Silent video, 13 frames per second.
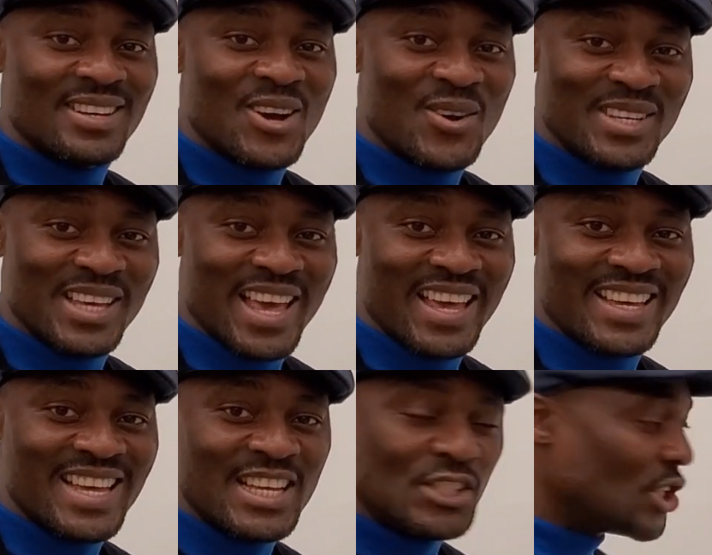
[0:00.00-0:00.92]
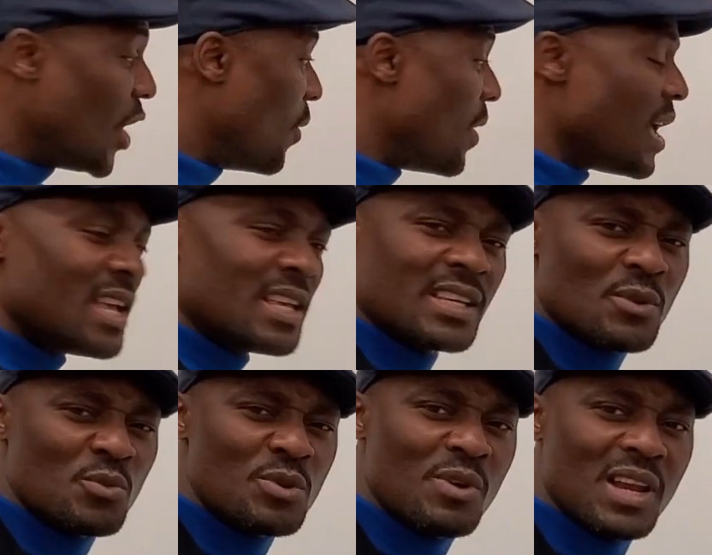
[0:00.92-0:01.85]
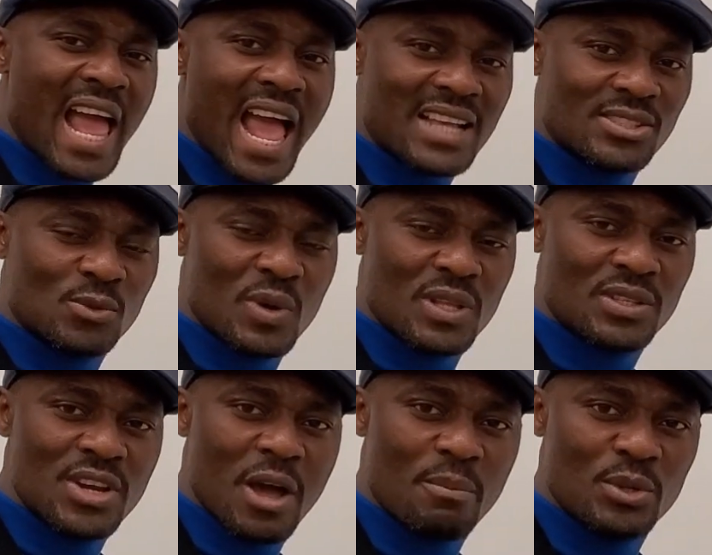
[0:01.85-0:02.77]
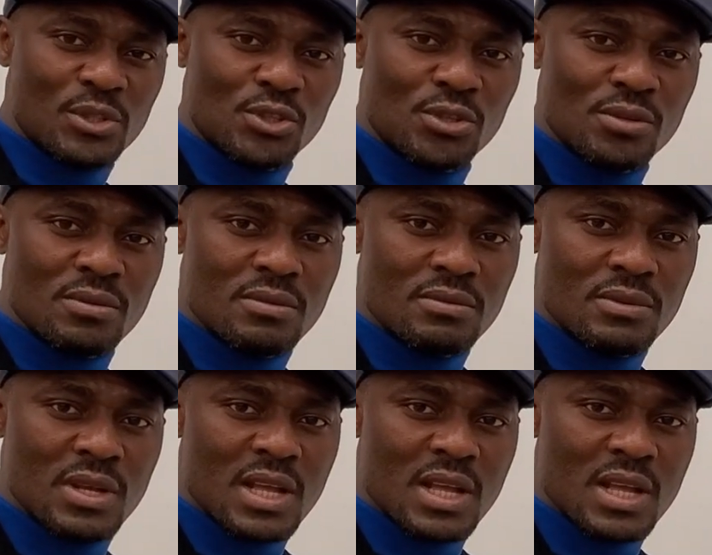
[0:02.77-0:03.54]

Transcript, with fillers: Okay, so can we relax with number 2?